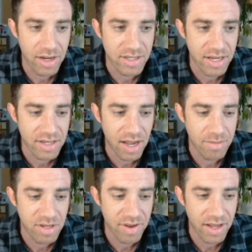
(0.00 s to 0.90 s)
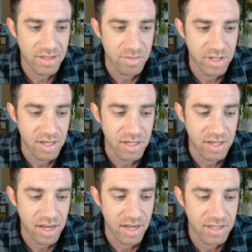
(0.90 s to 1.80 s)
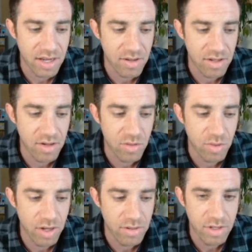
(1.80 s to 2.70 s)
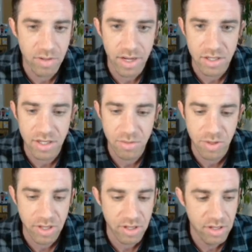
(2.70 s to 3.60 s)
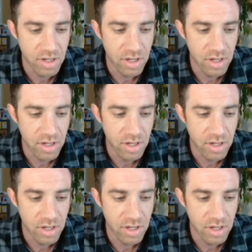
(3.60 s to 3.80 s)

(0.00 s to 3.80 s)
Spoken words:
because at times they've had some decent guys down low. Oh, no, actually, it is pretty good.